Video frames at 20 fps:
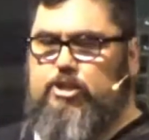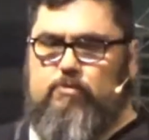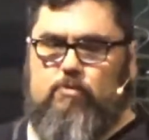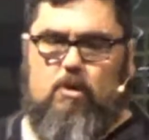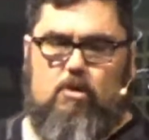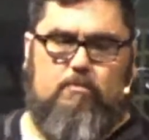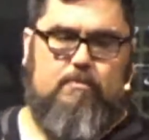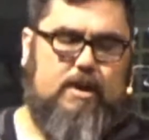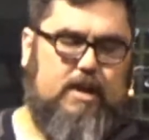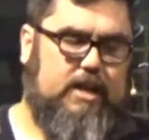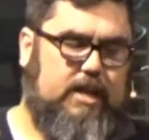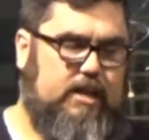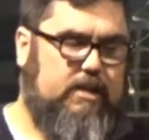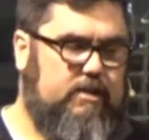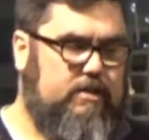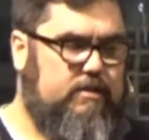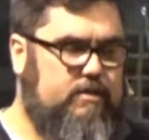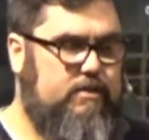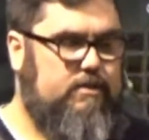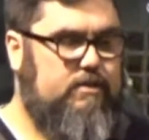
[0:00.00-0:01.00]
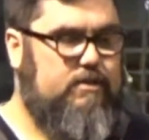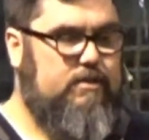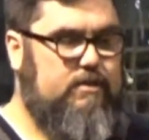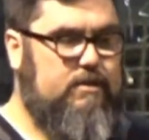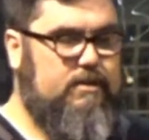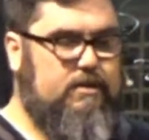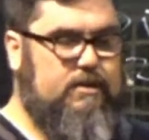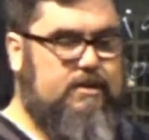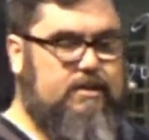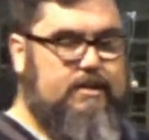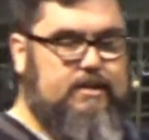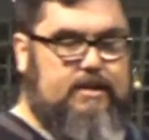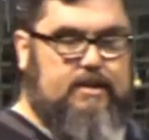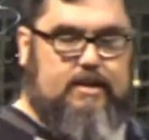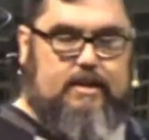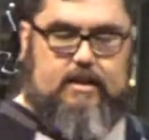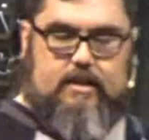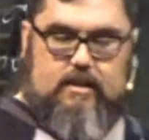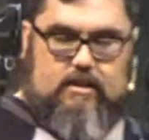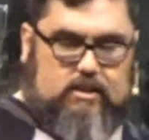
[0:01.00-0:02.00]
you owe money.
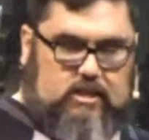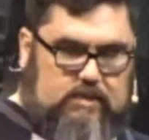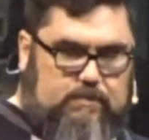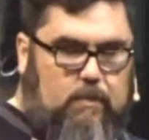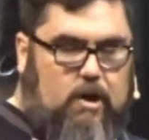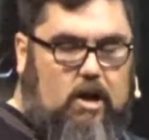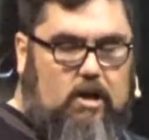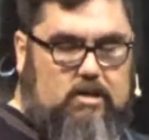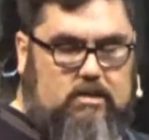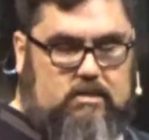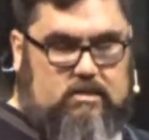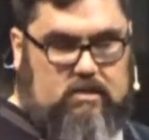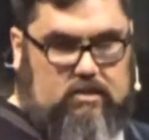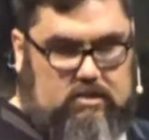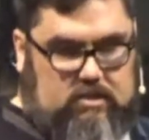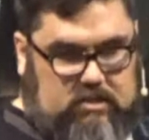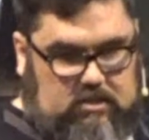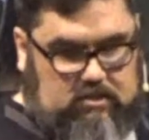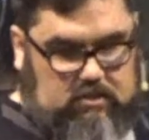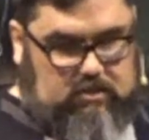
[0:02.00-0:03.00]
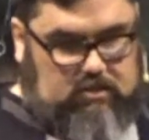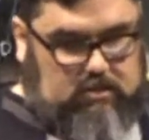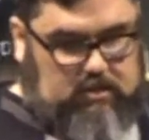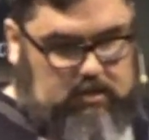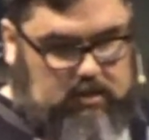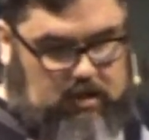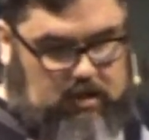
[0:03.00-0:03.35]
Smallest to